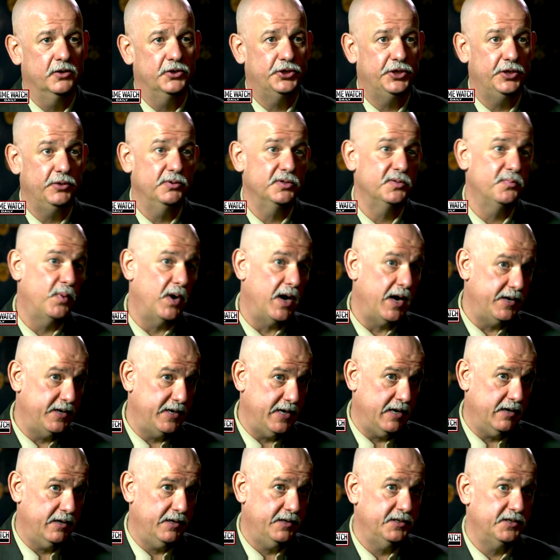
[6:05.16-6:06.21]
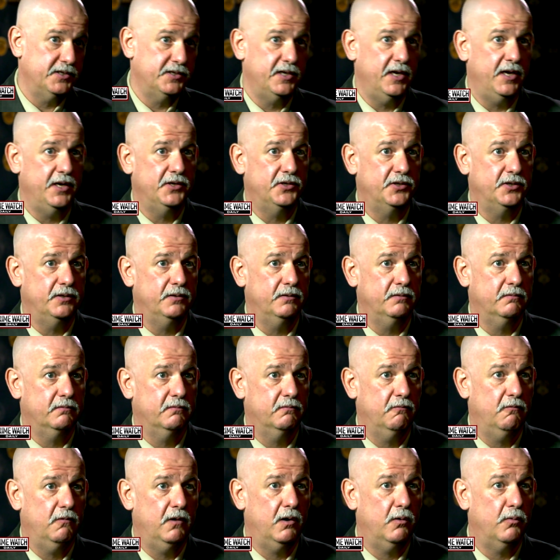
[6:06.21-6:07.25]
She was brought down to the station
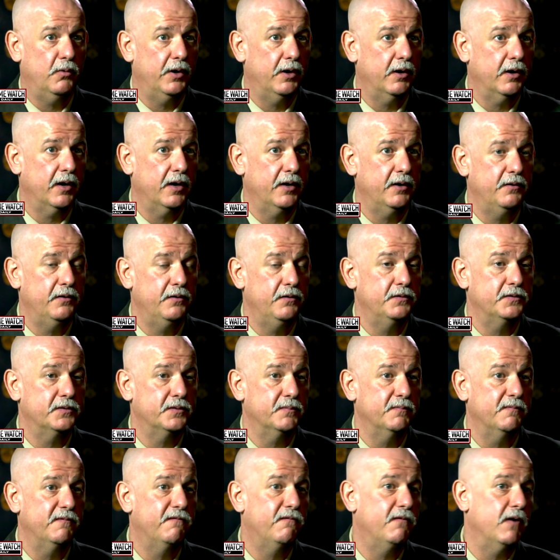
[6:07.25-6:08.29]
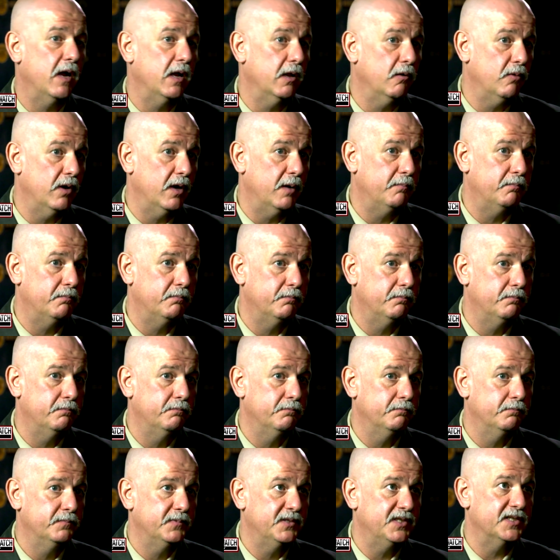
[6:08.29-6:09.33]
where we were going to do some follow-up
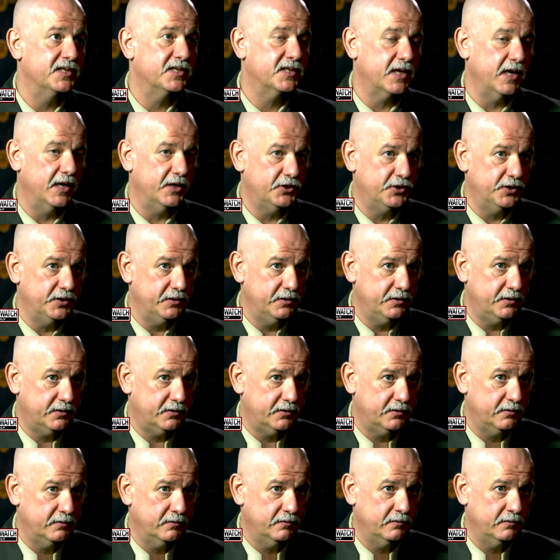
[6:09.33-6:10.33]
discussions.